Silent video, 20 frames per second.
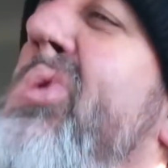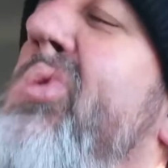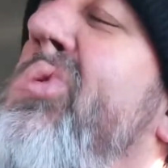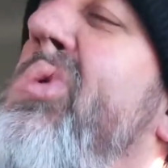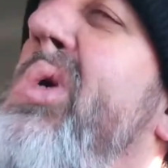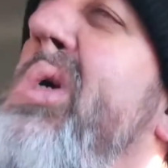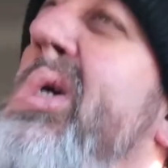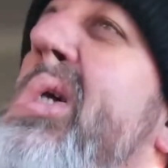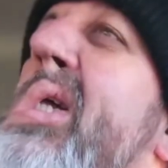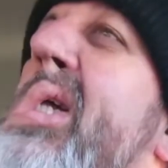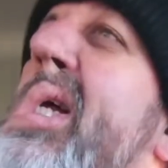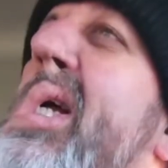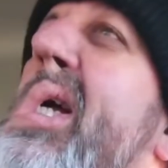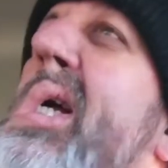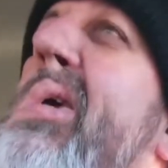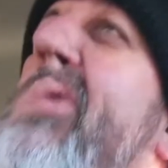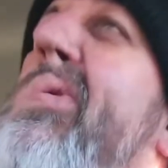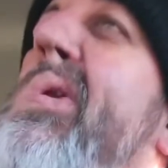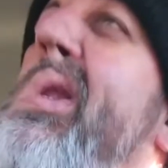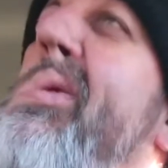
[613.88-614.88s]
cool
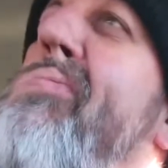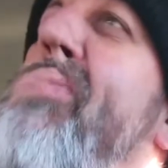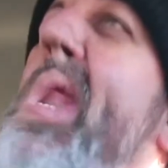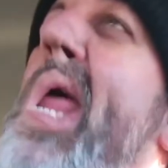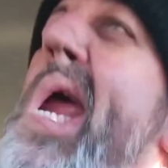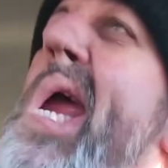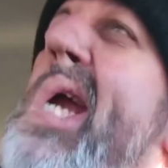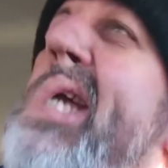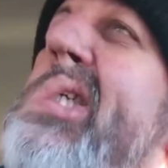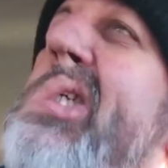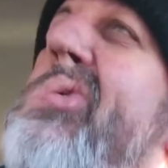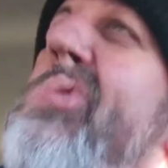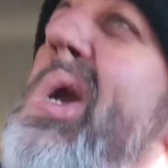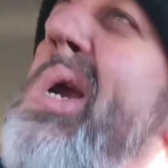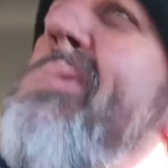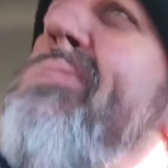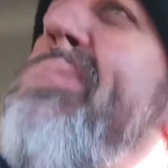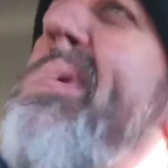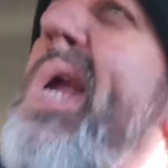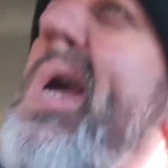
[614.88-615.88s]
with a black
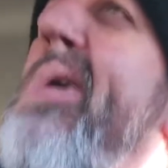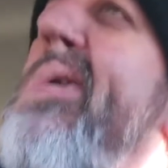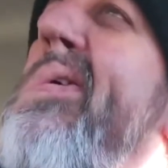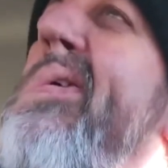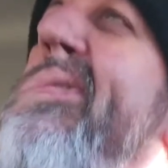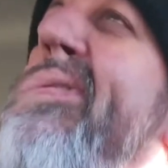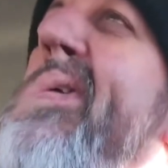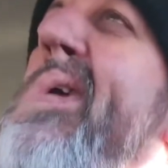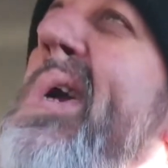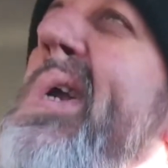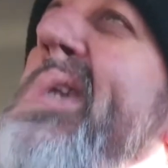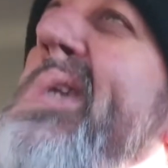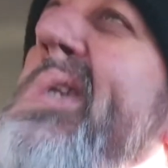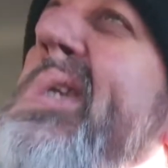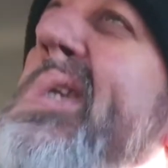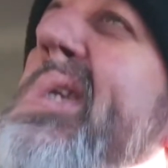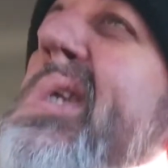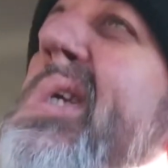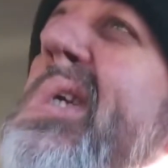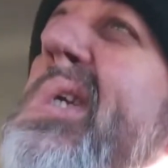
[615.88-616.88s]
stripe down the front.
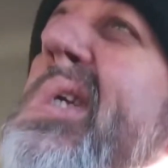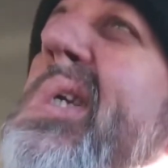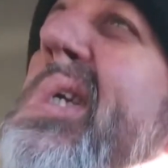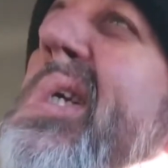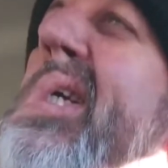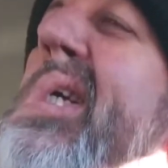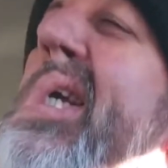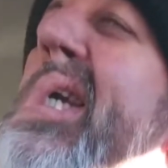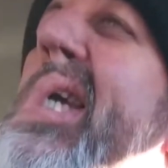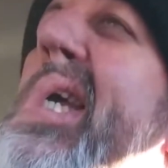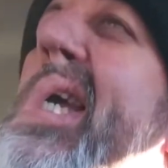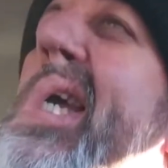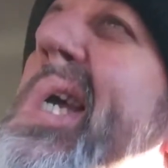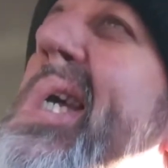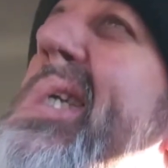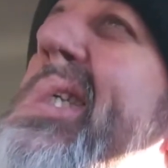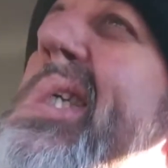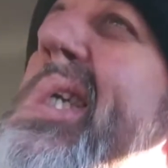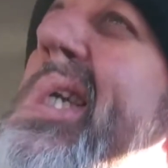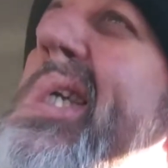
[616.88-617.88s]

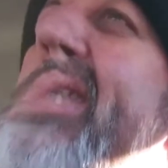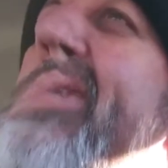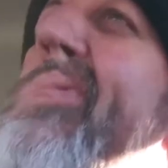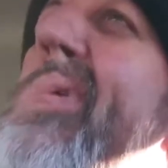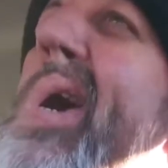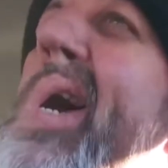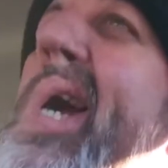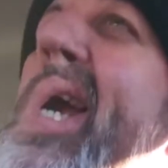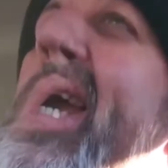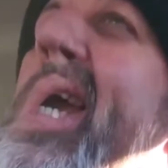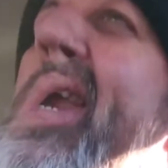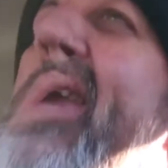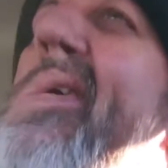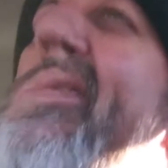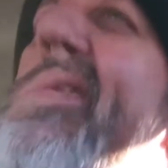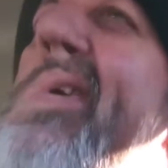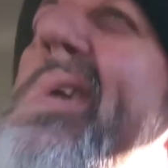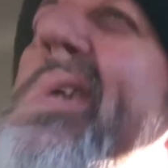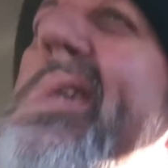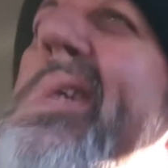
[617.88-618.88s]
She doesn't want any
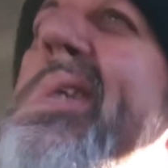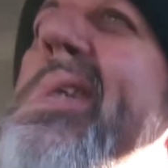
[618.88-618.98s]
of it.